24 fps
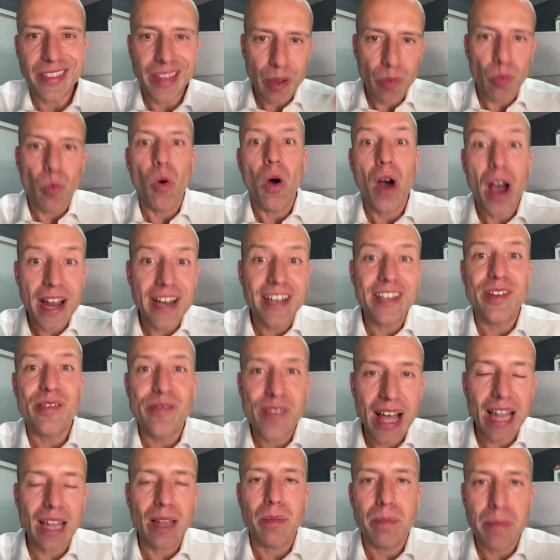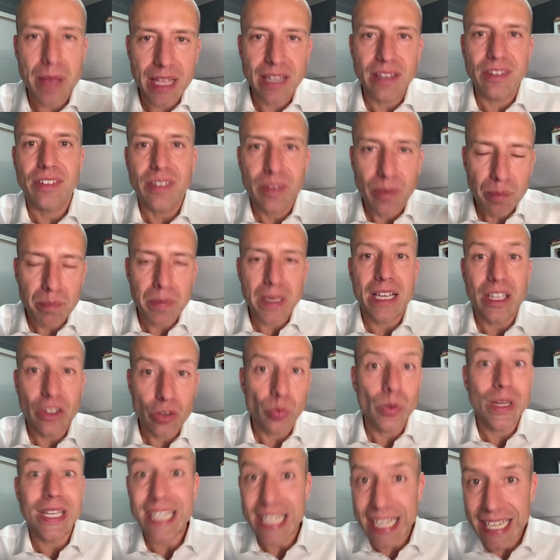They want developments because
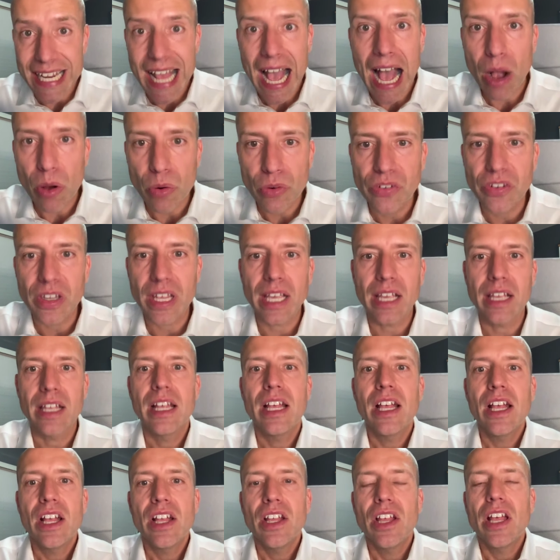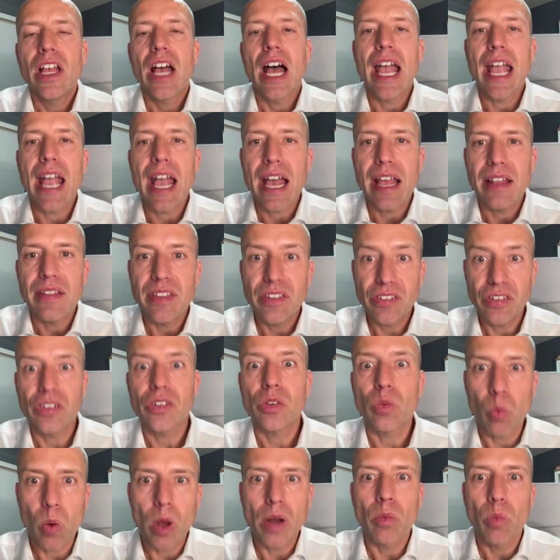we need housing, and this
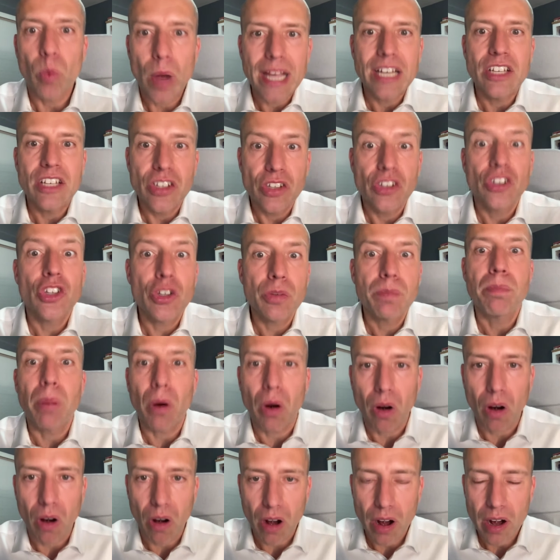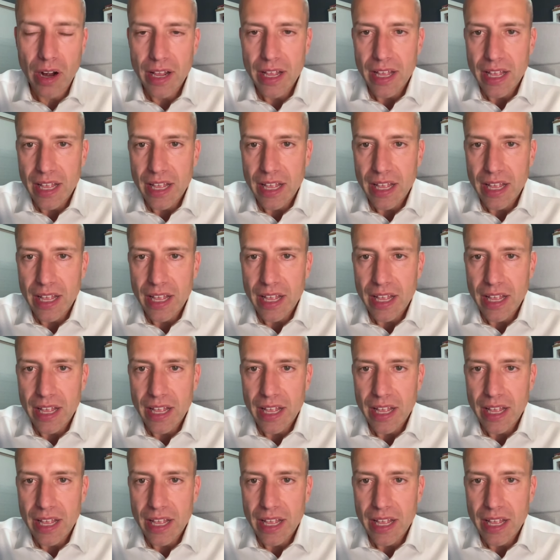is one way to spur